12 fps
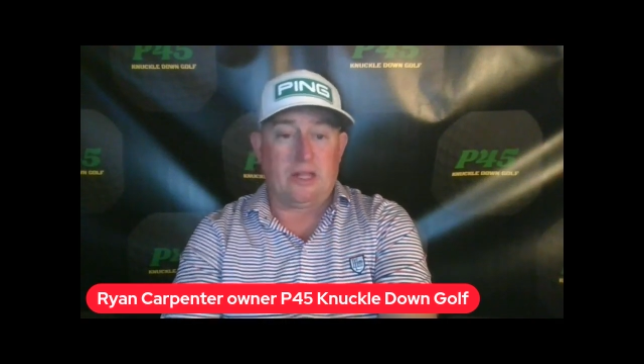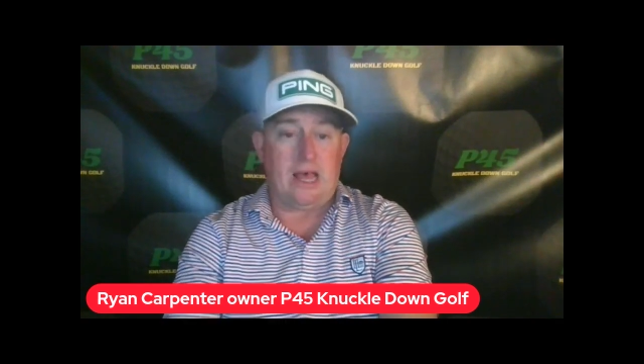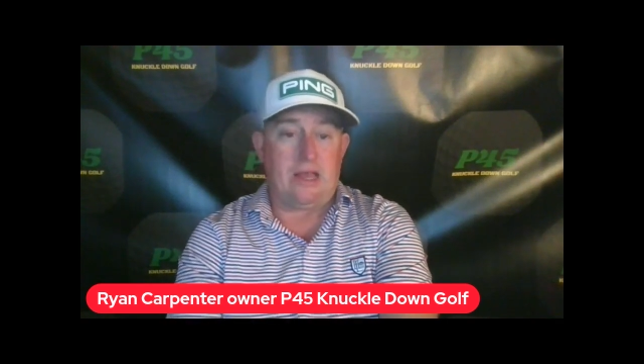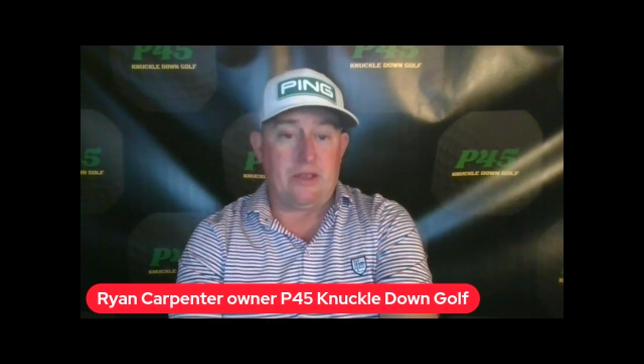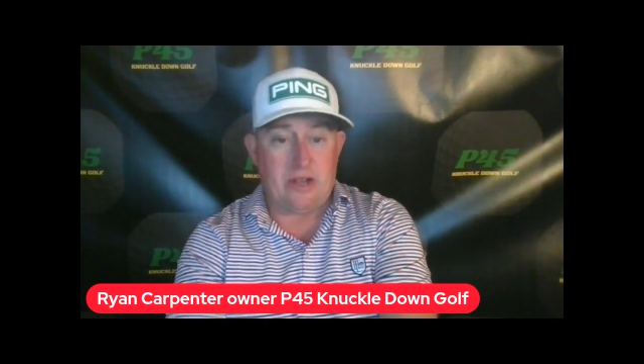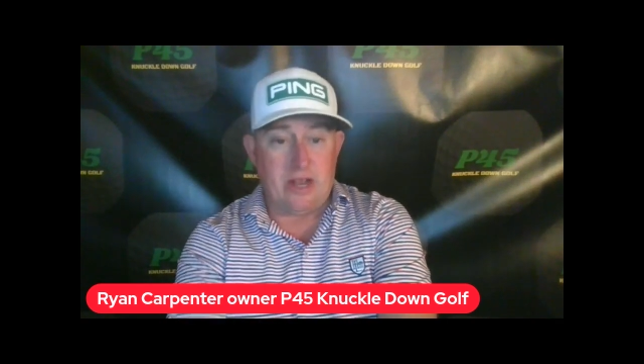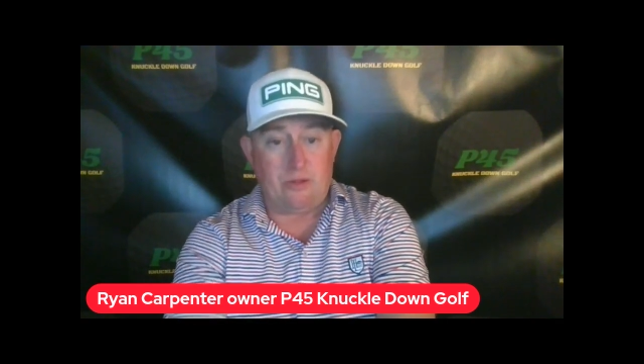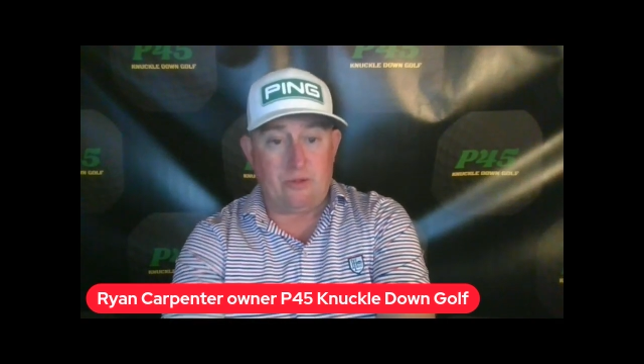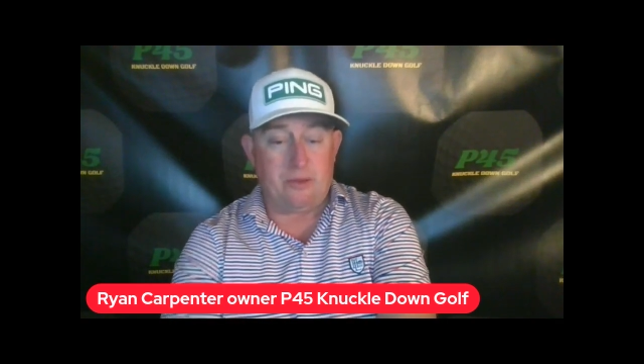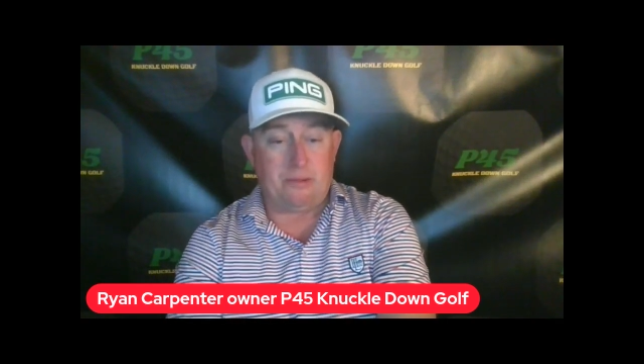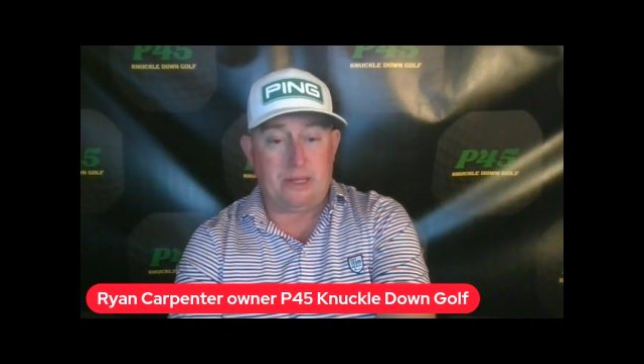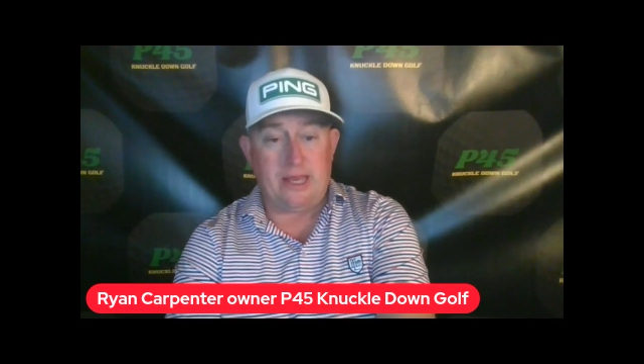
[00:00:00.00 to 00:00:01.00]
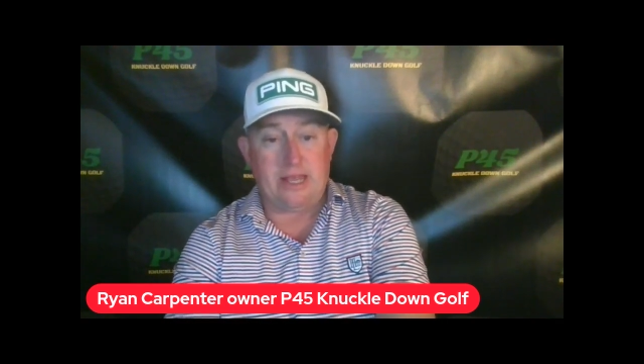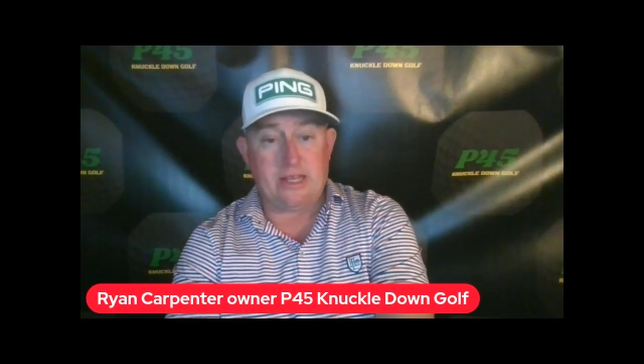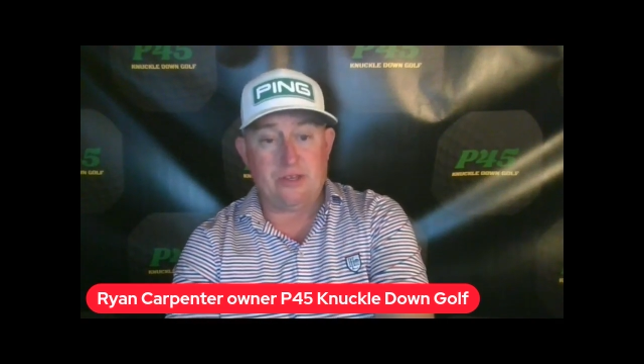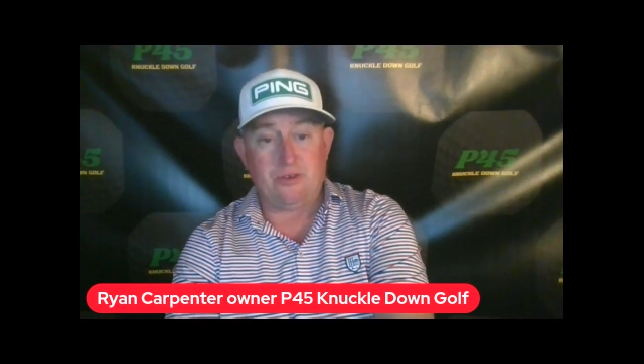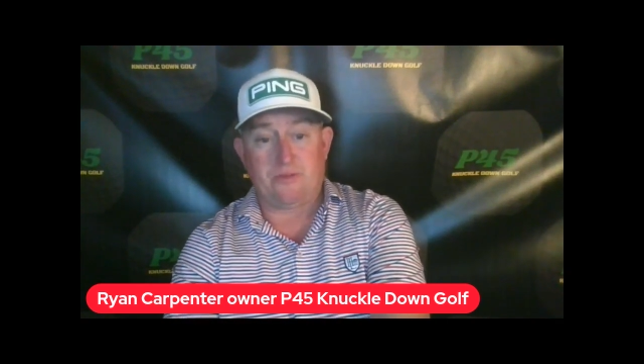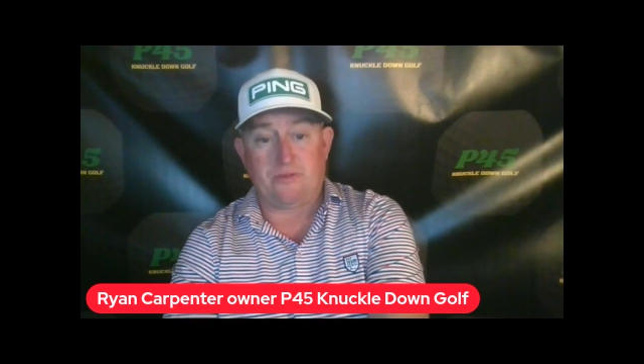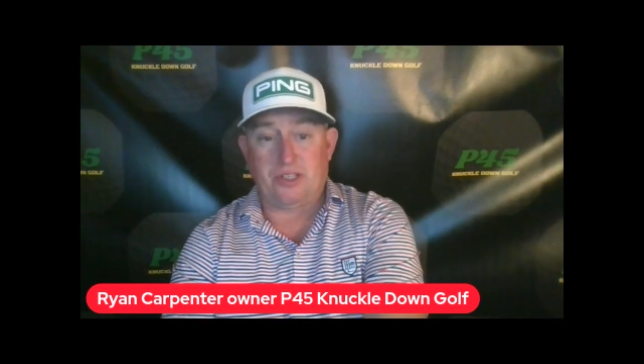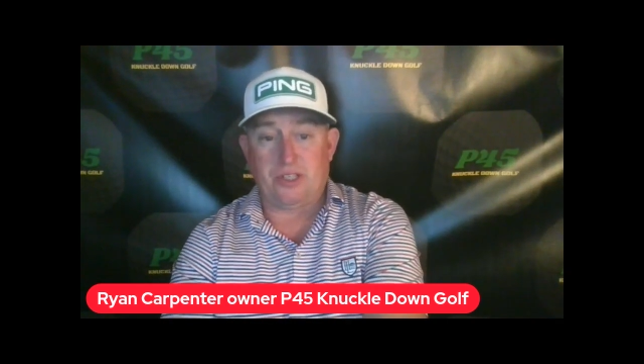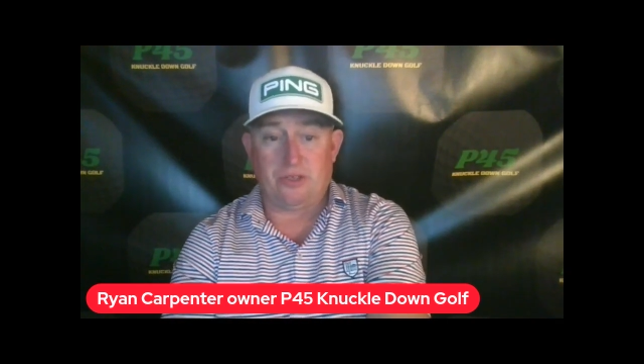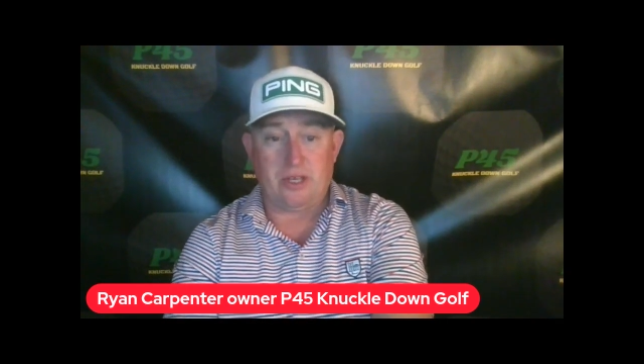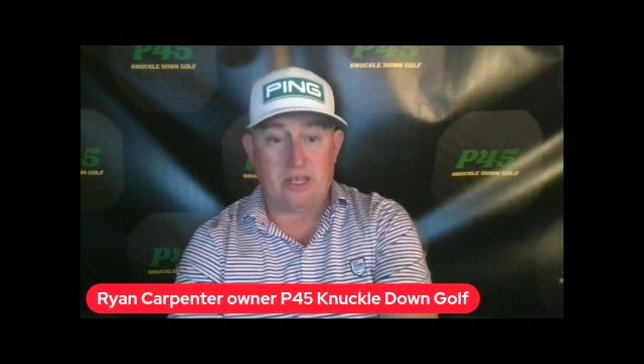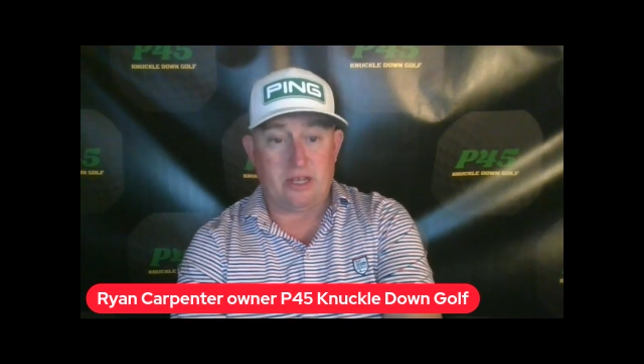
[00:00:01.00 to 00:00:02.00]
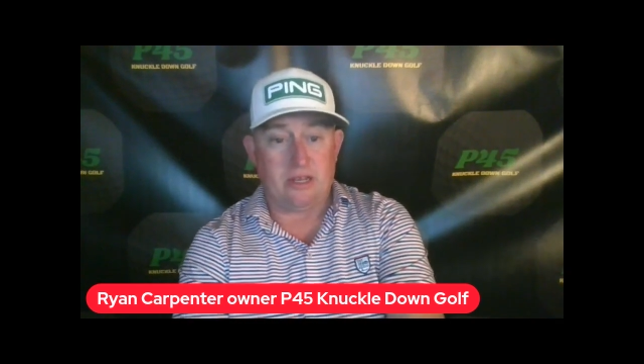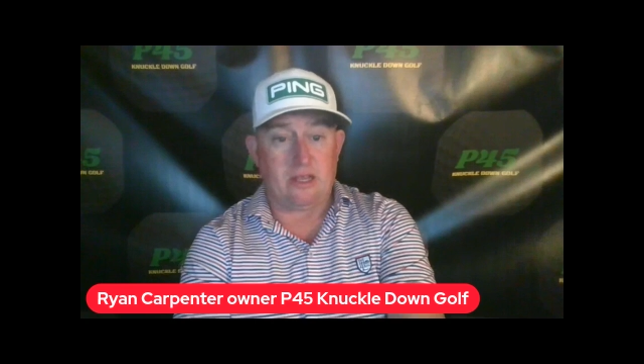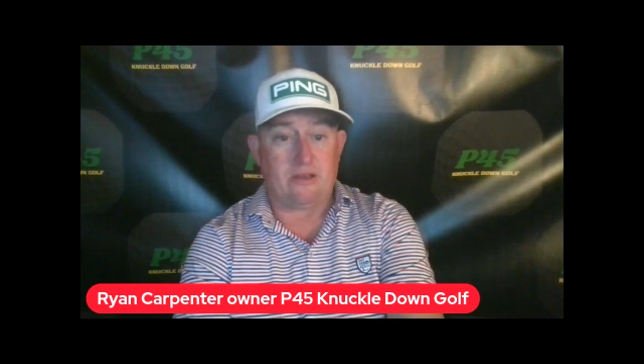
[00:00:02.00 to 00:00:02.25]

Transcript: allow you to not only play and use the facility at